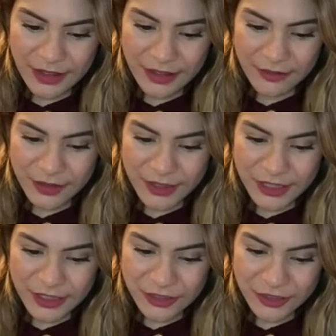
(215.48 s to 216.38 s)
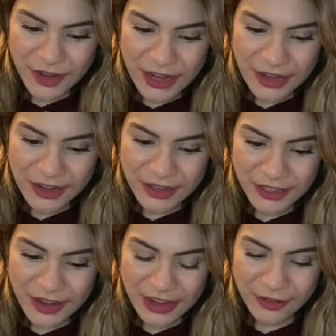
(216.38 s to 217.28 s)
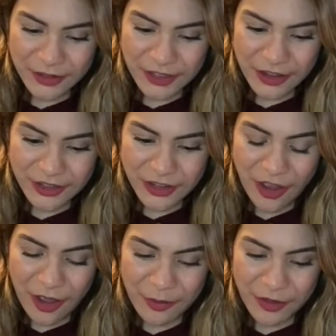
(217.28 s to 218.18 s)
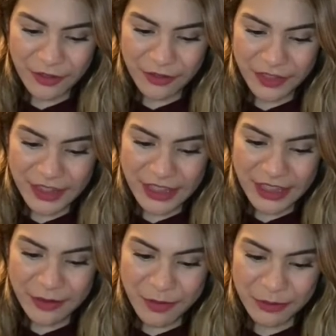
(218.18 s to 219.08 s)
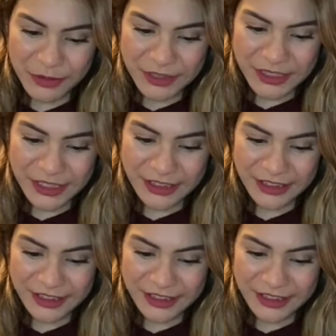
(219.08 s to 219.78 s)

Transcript: using the strainer so that it goes on top of the bubbles here.